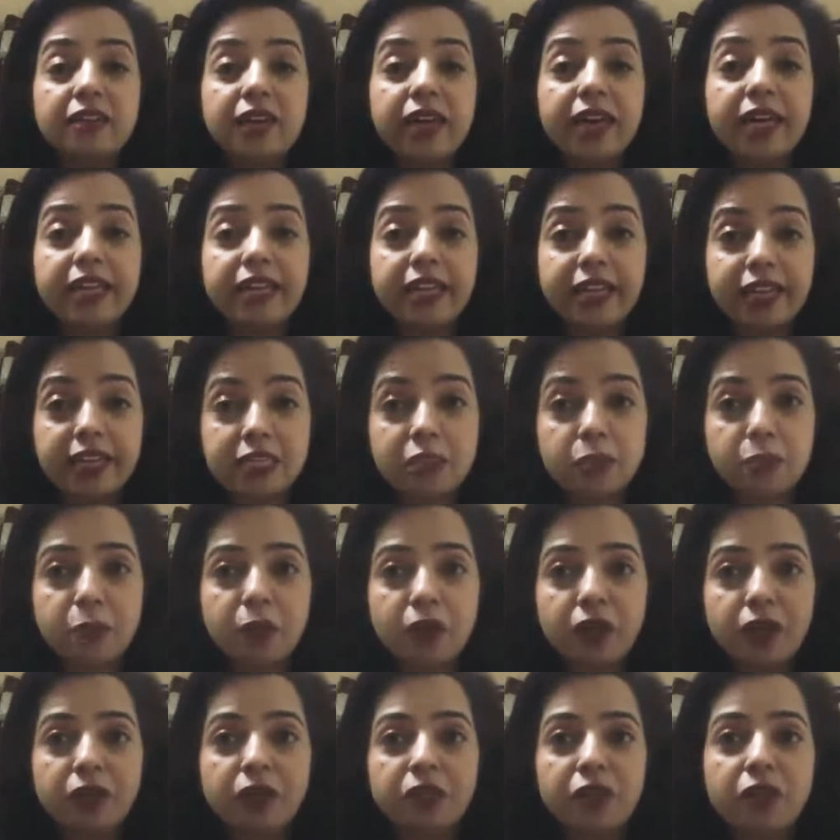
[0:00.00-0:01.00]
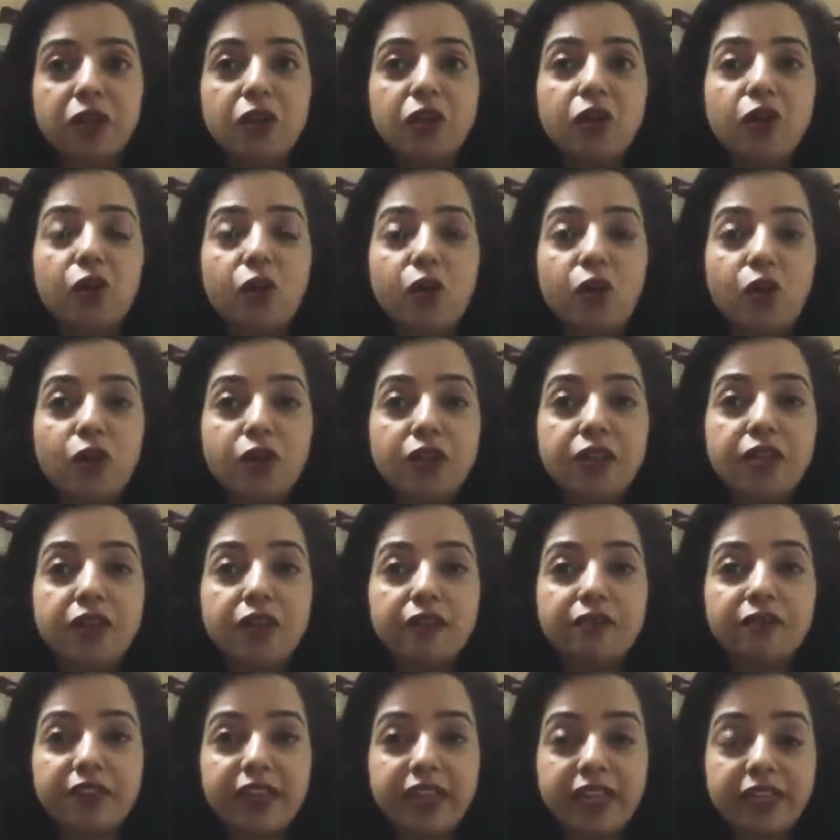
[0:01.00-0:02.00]
an expert on
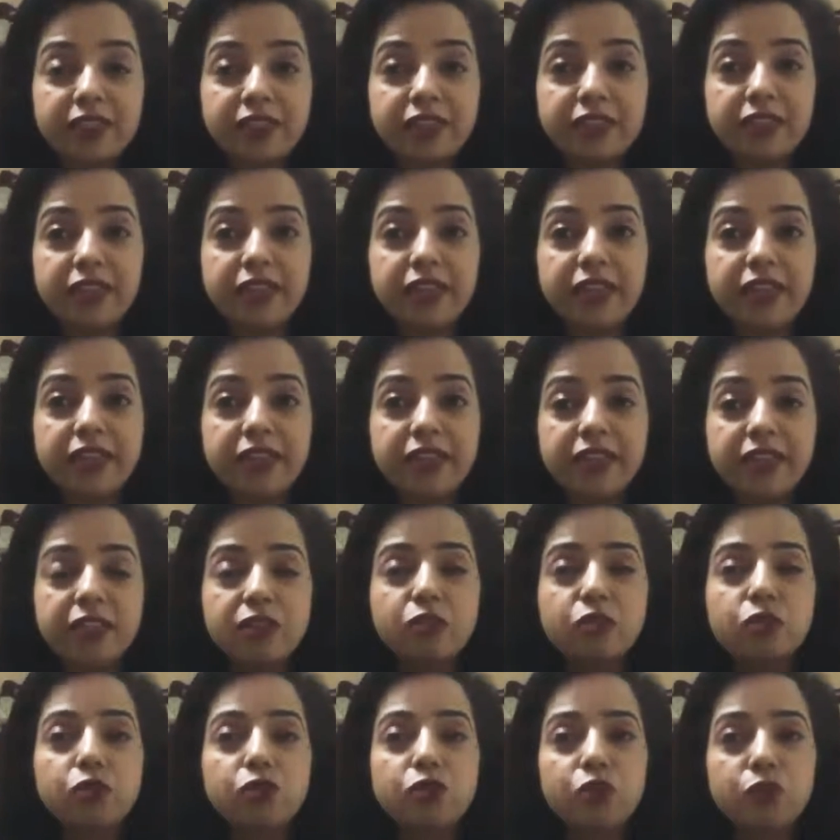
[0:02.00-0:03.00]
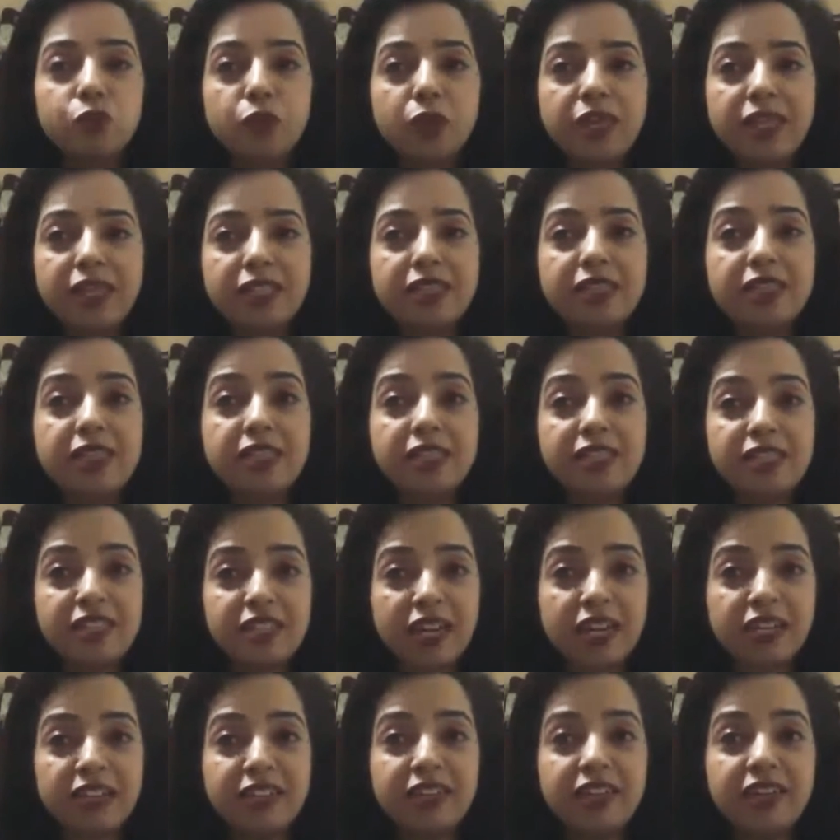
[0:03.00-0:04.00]
affairs related to US and
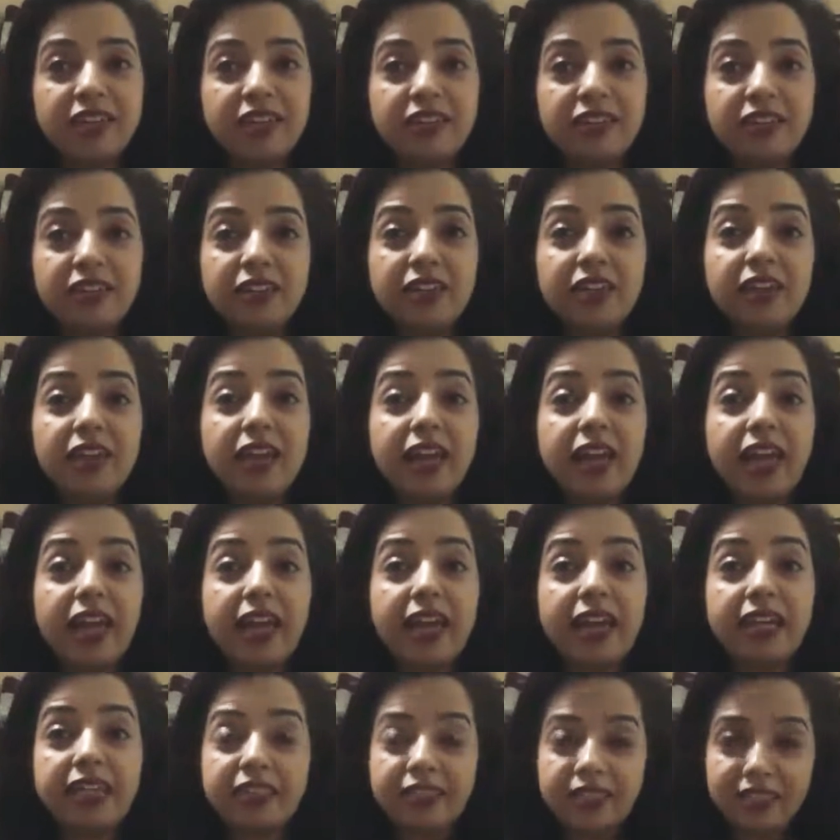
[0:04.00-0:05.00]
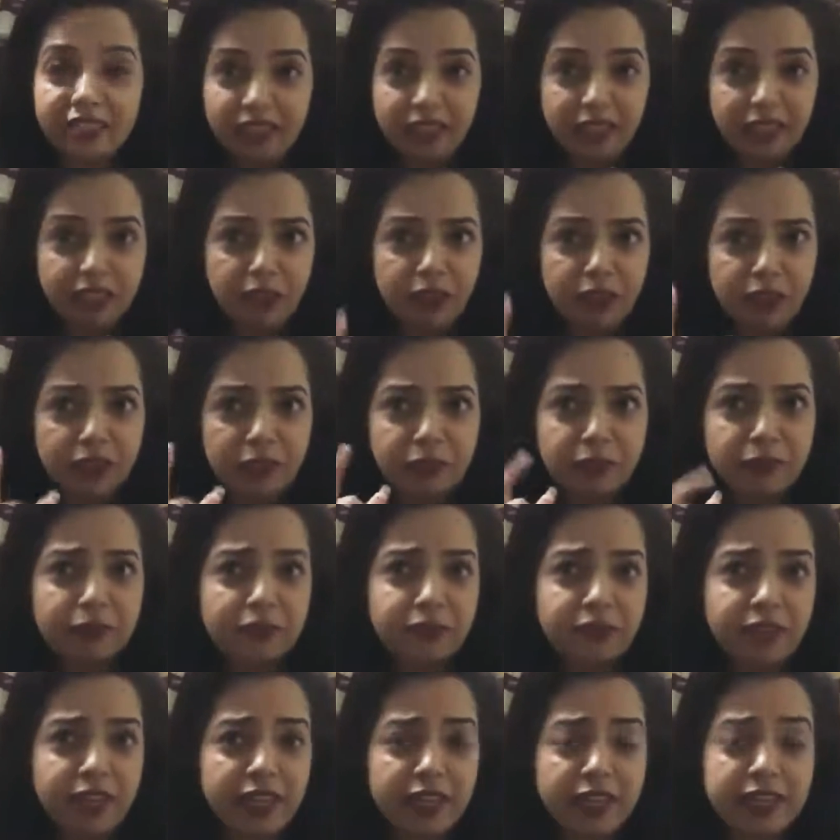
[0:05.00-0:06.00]
China. And
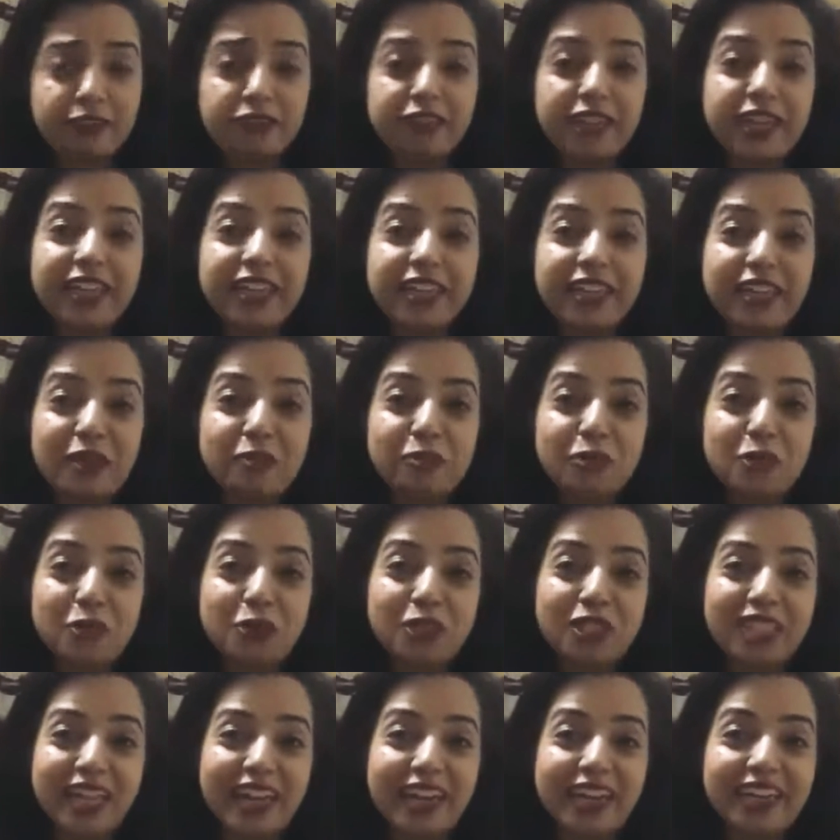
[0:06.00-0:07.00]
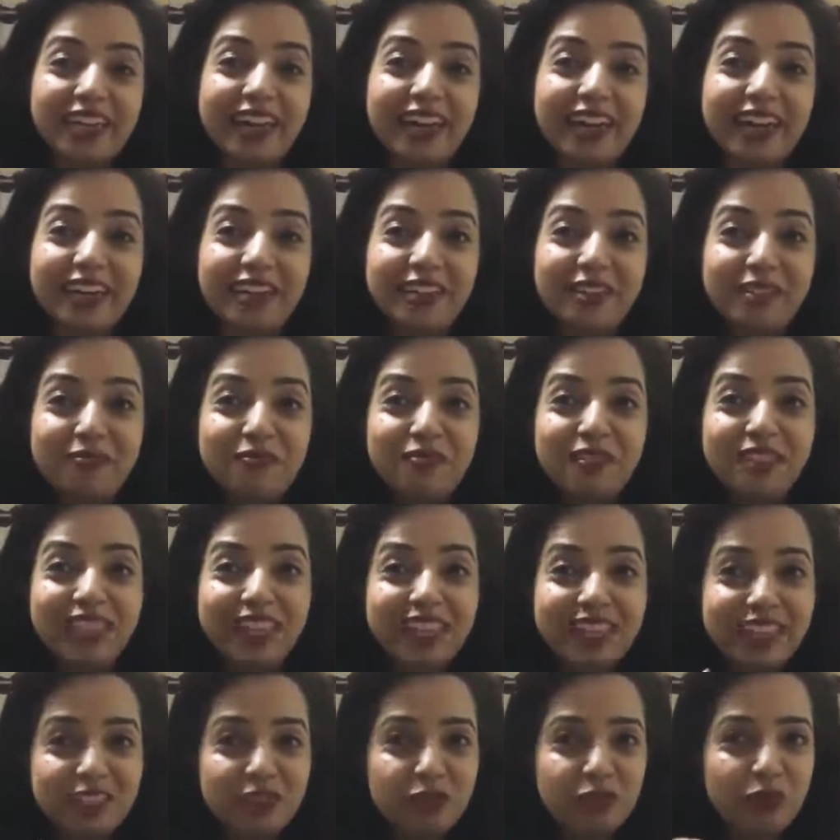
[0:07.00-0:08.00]
when it comes to China,
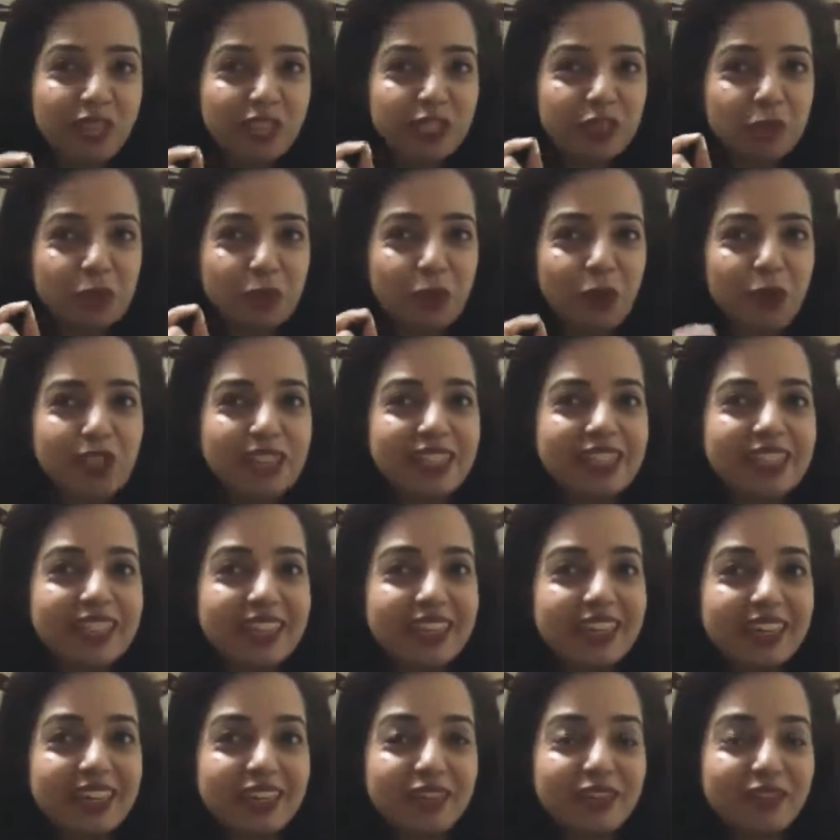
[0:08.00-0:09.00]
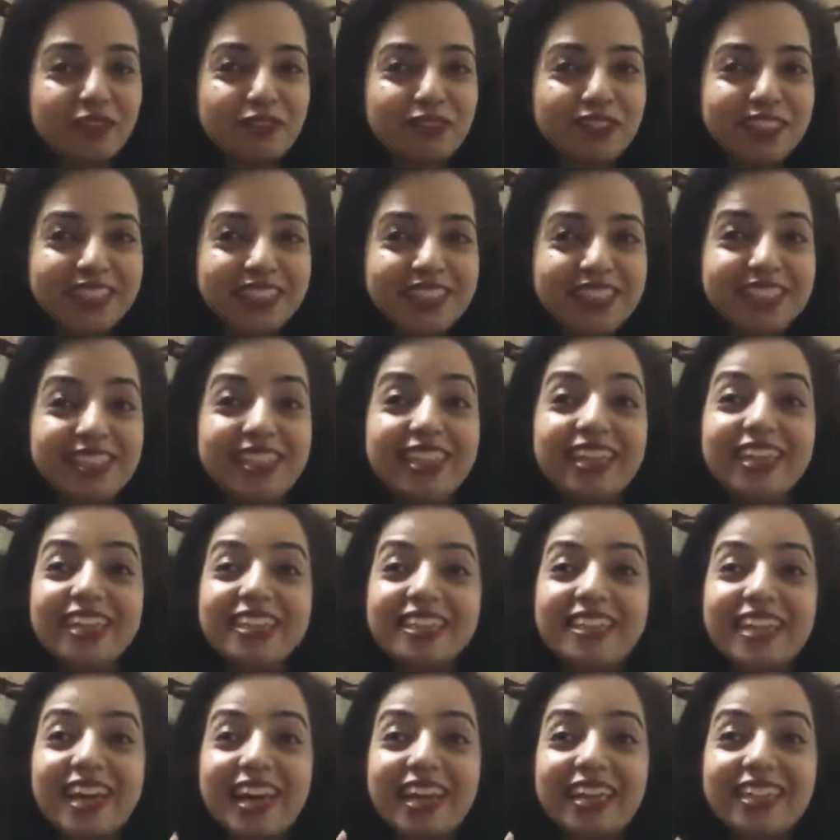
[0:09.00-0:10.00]
there is one small secret of his
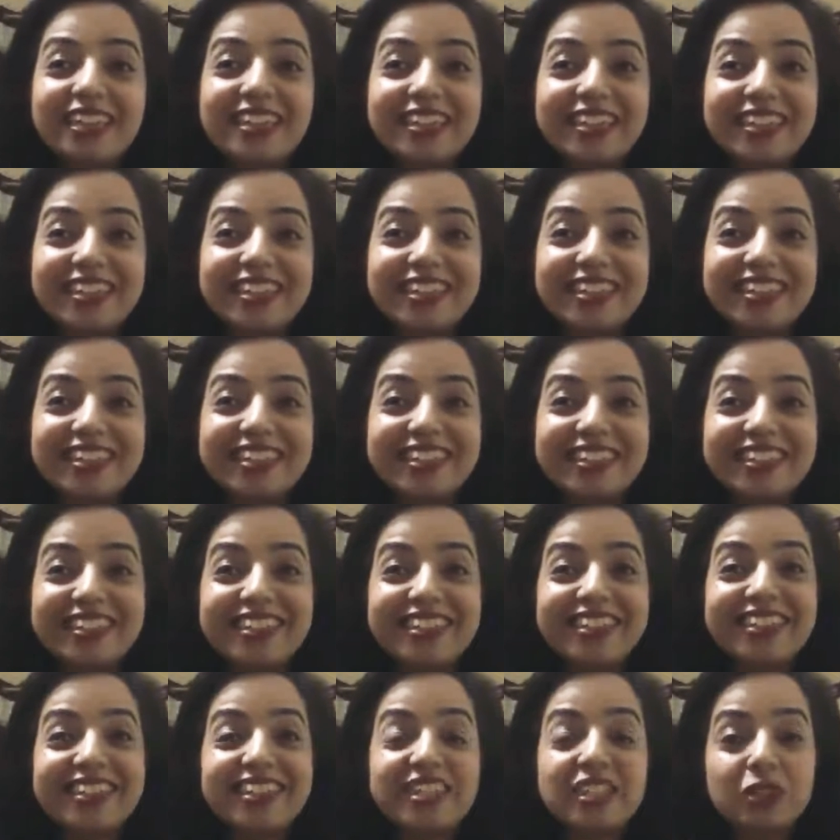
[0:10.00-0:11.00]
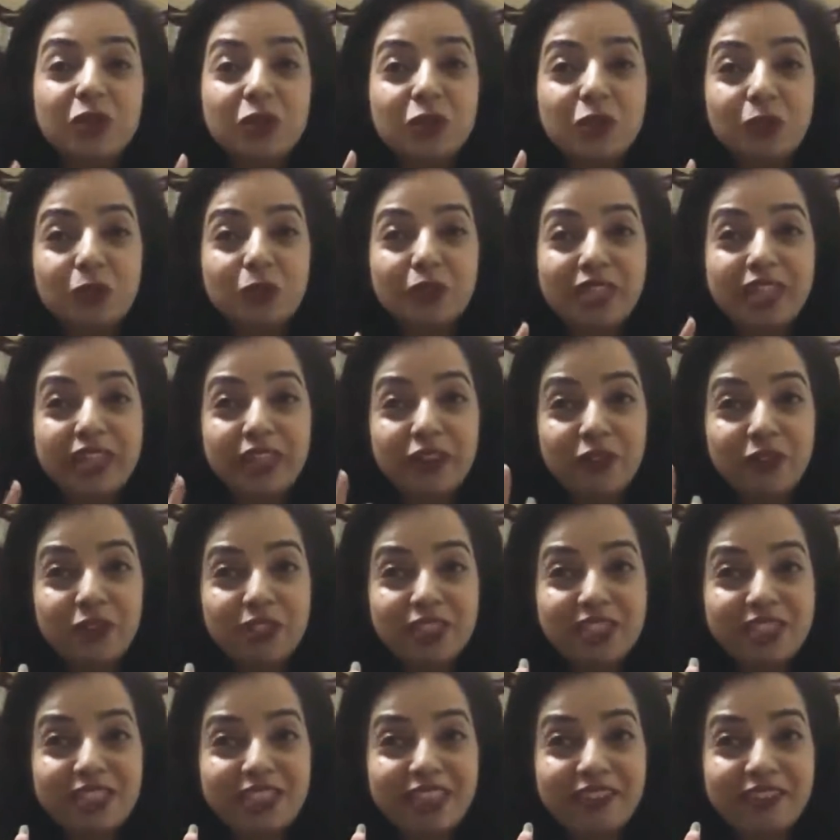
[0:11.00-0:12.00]
that he was
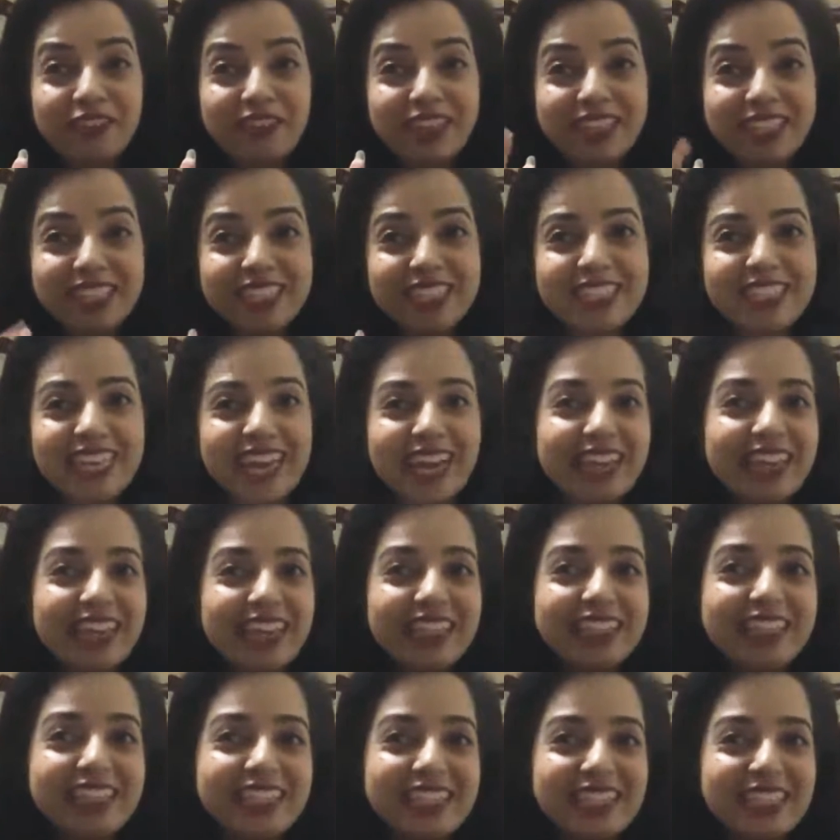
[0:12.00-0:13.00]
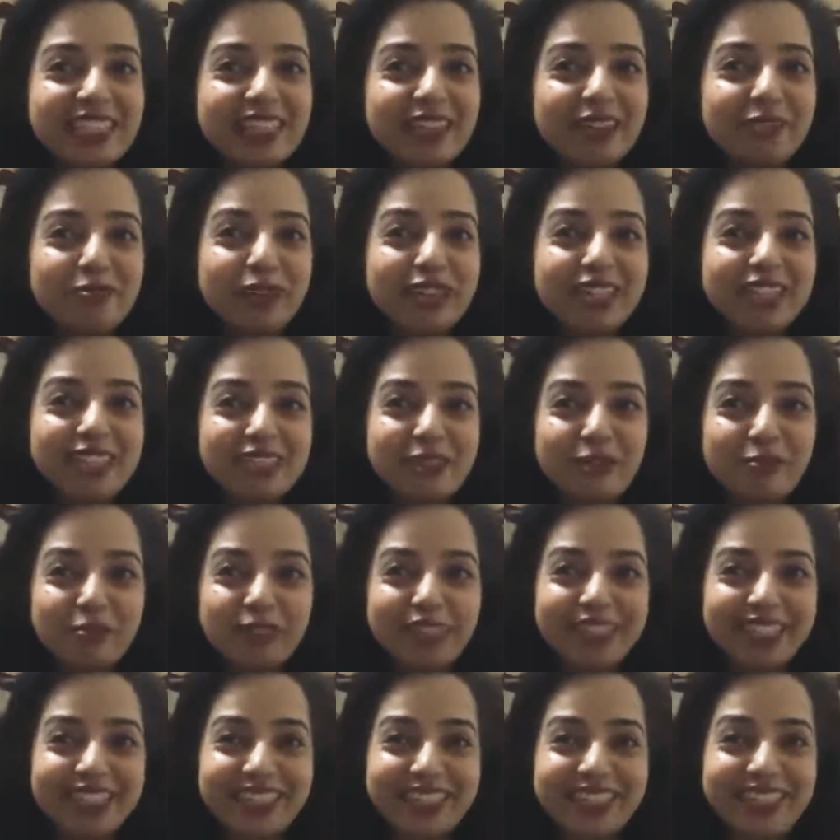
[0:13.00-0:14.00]
given a challenge by
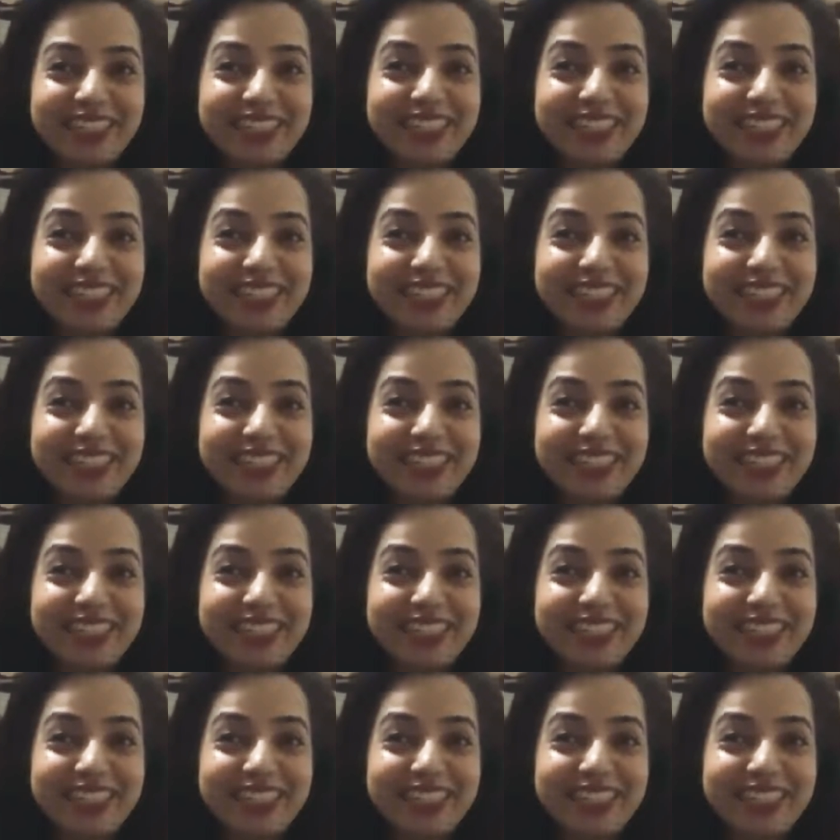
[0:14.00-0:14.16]
somebody